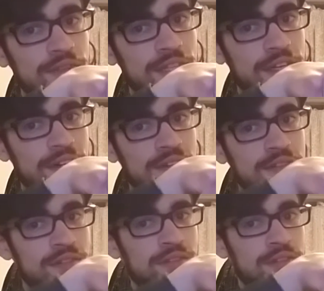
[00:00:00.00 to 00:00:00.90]
there.
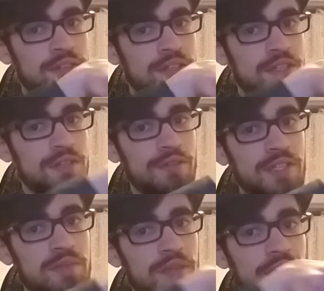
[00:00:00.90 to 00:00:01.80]
So I
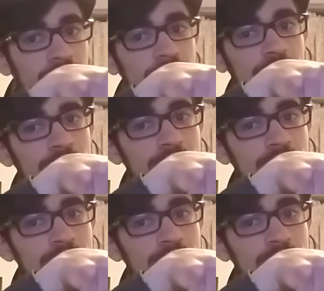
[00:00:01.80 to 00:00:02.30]
expand out,